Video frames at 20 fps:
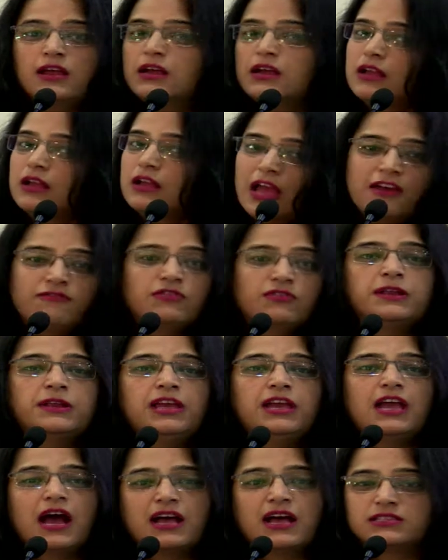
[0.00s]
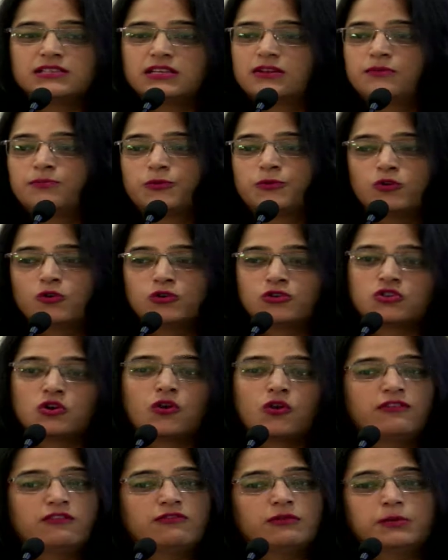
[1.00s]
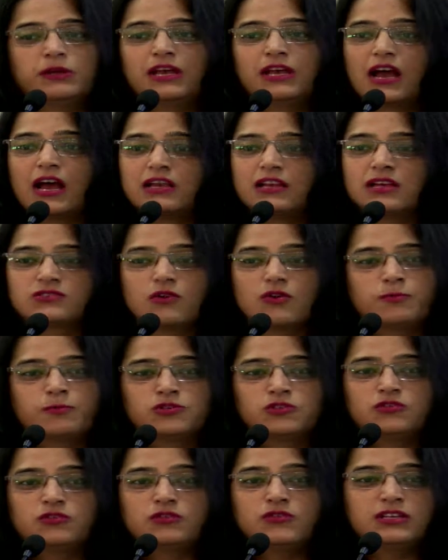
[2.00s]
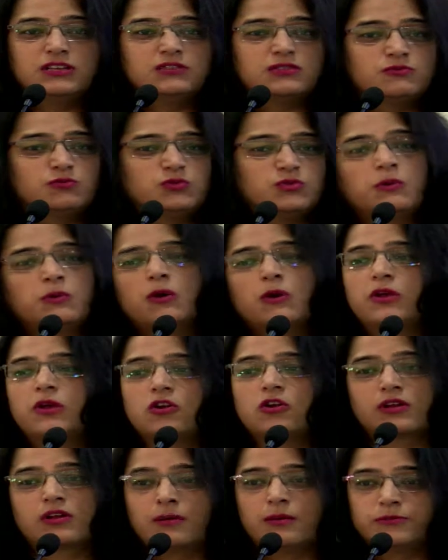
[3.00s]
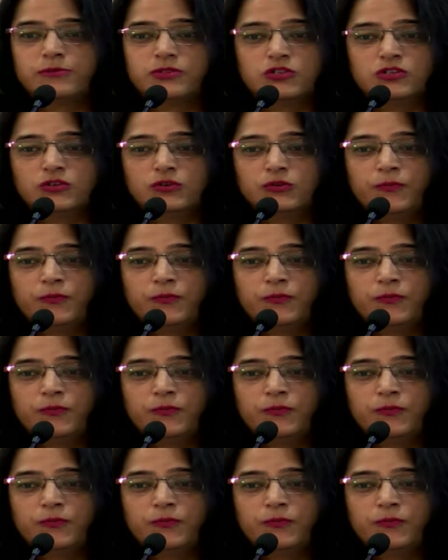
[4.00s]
Everybody has an approach or everybody has opportunities which may or may not come to you.